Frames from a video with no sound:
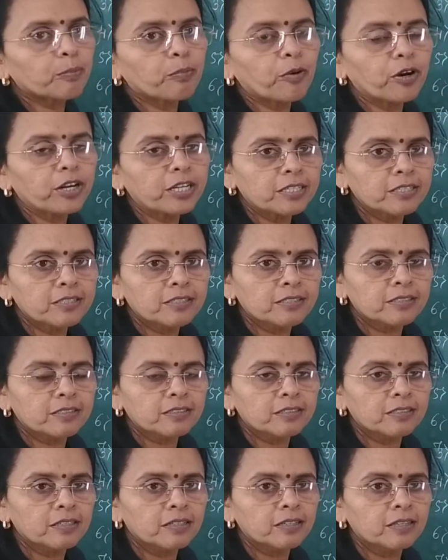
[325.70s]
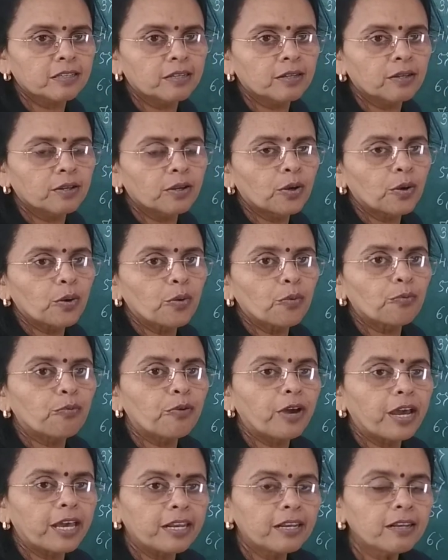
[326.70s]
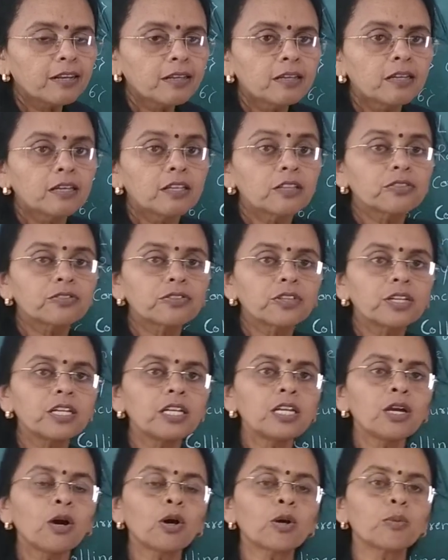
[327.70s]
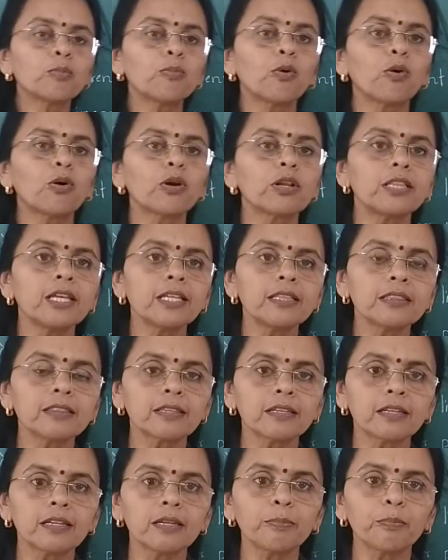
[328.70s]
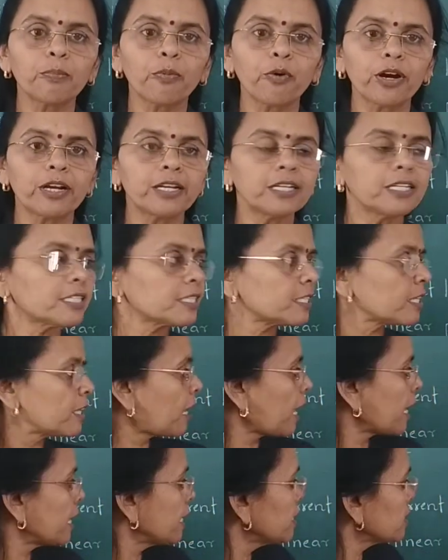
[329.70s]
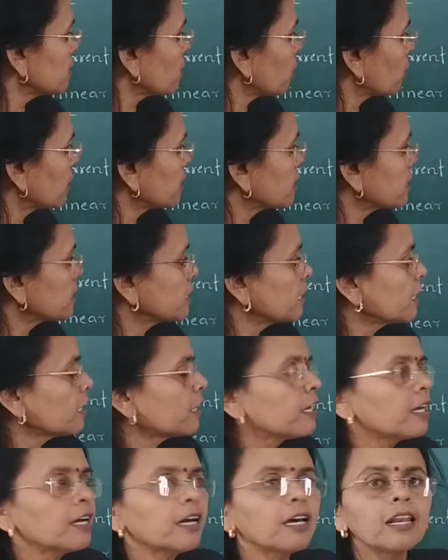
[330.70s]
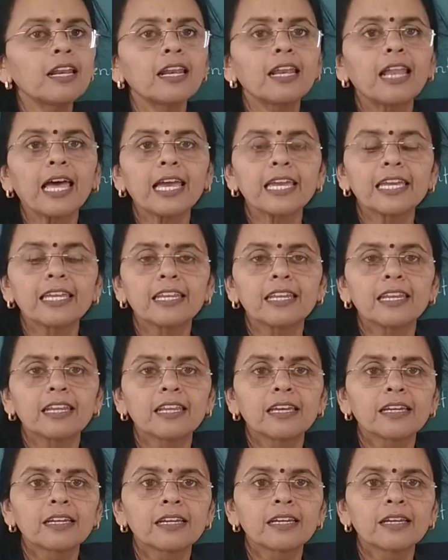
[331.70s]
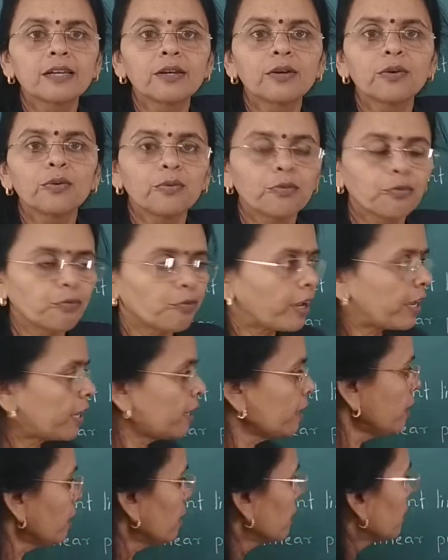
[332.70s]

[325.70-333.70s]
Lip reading: points. When three or more than 3 points lies on a single line. When